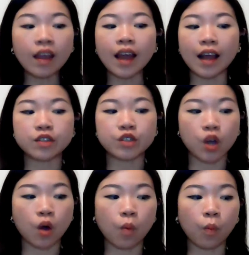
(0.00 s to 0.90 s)
And
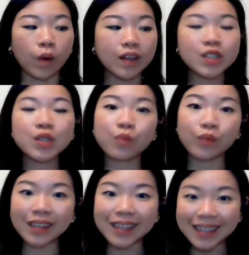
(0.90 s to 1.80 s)
so once you
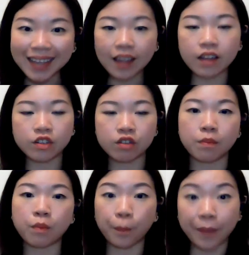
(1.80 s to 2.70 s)
really get into the
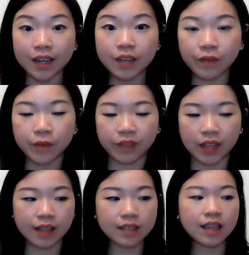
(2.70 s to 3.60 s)
momentum of
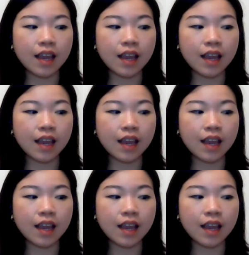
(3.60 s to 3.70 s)
things,